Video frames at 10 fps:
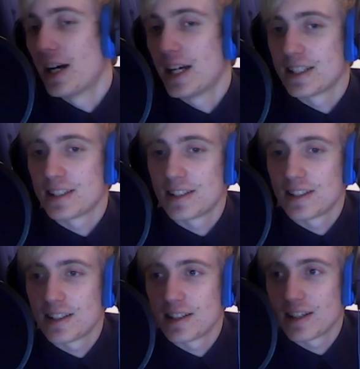And
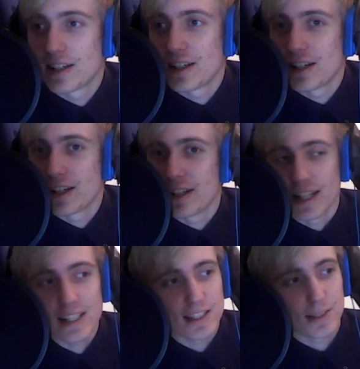
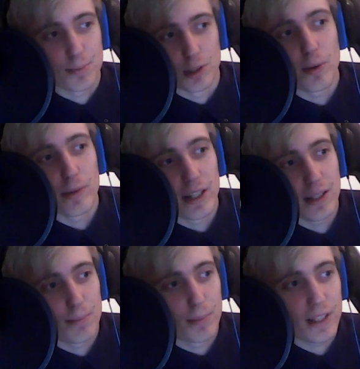yes, probably,
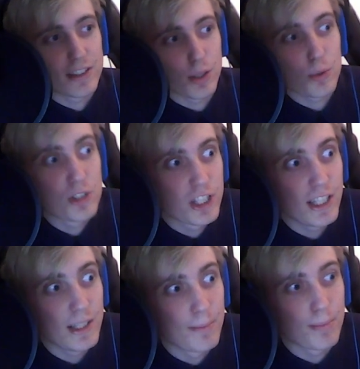but it's so
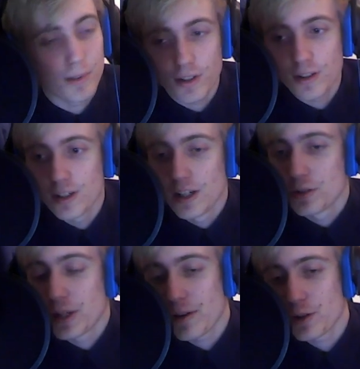cheap, you know?
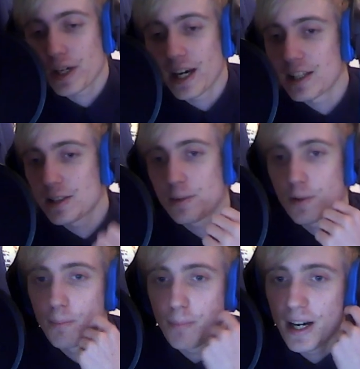You can't
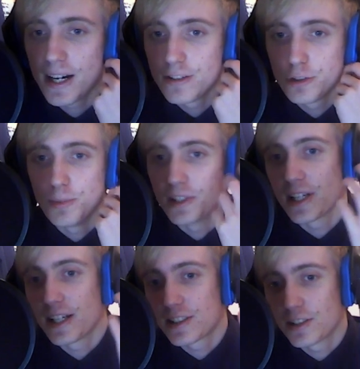compare Ruby
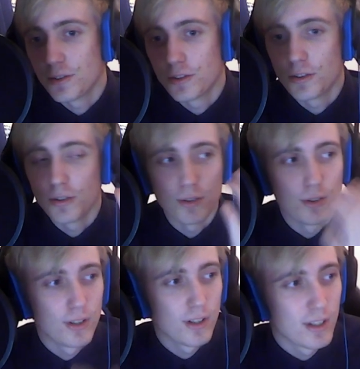Sightstone
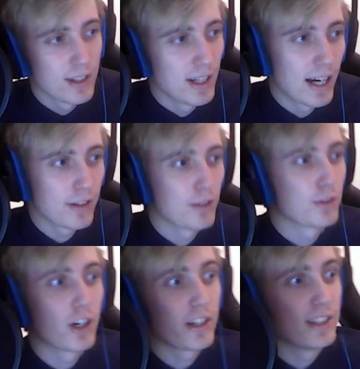to, I don't know,
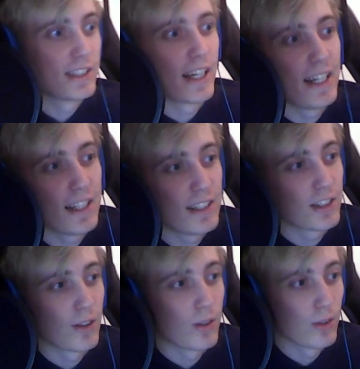Guardian's
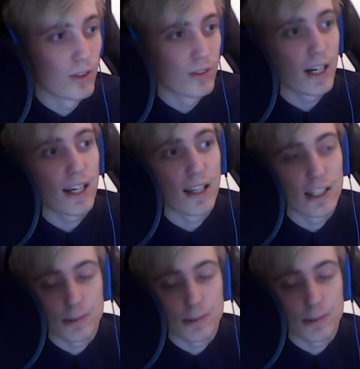Angel or Rylai's,